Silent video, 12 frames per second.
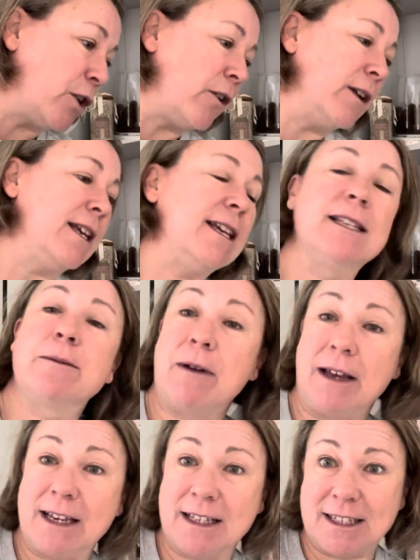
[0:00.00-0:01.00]
on is
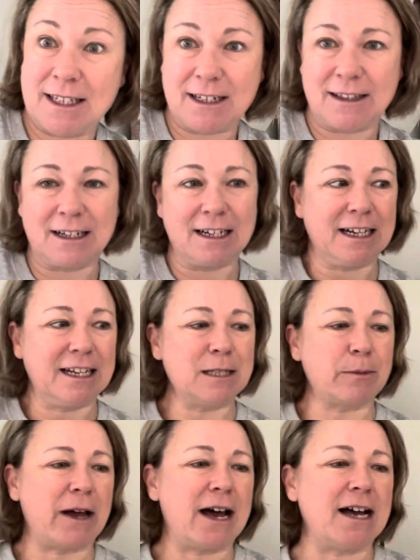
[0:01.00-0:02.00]
my Consider the Lilies
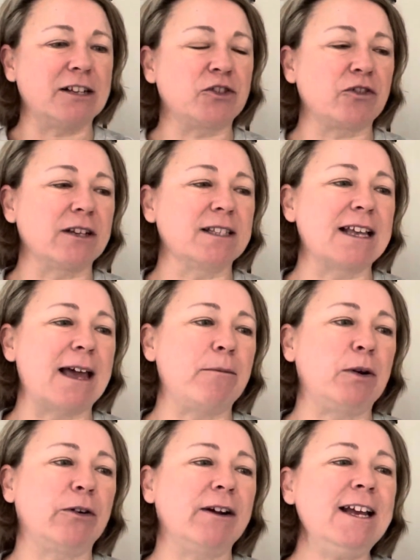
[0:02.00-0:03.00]
by Heartstring
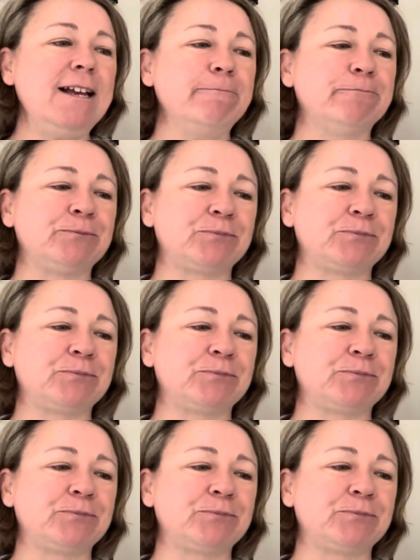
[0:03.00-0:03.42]
Samplery,